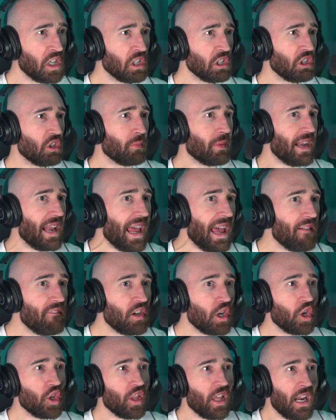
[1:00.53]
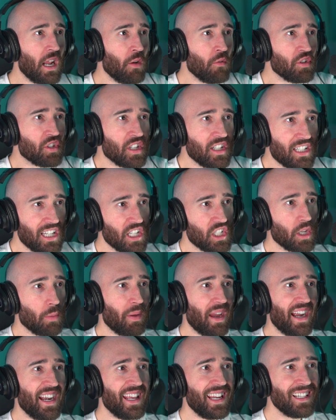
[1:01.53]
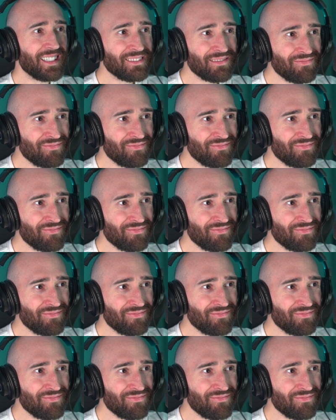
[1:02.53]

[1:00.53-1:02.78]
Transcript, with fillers: A little bit heavier than I was anticipating.